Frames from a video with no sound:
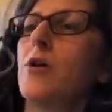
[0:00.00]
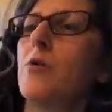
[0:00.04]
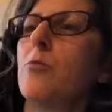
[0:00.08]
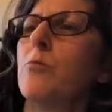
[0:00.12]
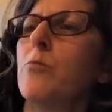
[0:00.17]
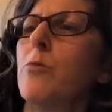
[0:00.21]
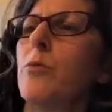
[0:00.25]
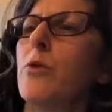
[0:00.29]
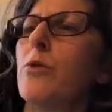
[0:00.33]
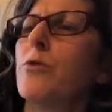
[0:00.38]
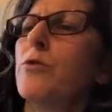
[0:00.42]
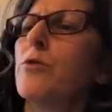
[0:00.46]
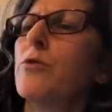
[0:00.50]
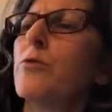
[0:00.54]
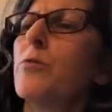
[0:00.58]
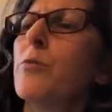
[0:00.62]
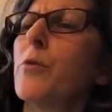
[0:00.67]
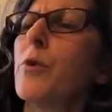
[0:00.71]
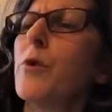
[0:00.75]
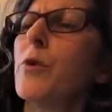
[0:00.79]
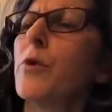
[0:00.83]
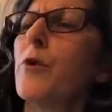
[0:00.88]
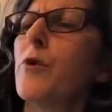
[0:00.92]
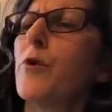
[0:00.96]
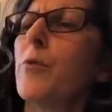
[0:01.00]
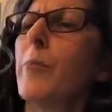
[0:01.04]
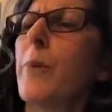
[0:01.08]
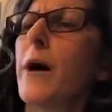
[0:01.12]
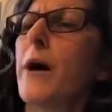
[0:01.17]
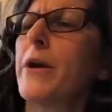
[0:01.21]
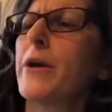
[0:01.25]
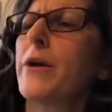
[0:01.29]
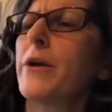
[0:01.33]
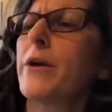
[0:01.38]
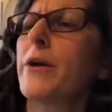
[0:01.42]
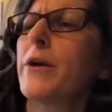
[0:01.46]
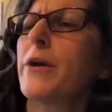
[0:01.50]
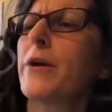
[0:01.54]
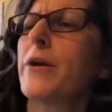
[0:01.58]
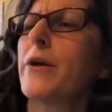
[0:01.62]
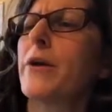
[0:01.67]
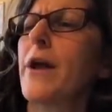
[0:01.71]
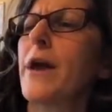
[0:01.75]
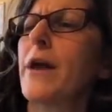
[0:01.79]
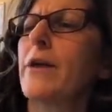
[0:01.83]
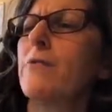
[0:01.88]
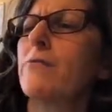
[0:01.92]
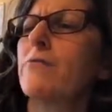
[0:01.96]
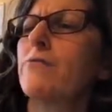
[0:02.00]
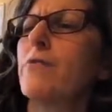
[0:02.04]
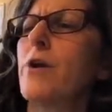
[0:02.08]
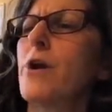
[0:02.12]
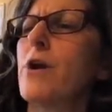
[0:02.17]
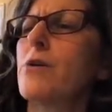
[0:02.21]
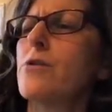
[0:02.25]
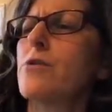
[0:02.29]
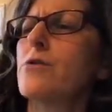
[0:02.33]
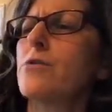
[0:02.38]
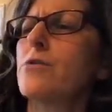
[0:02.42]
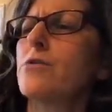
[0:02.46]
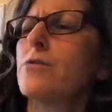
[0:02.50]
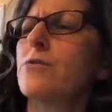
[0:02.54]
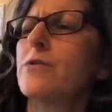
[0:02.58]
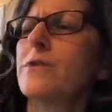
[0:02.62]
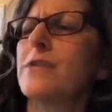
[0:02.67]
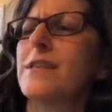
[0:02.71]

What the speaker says: muru butter and rose.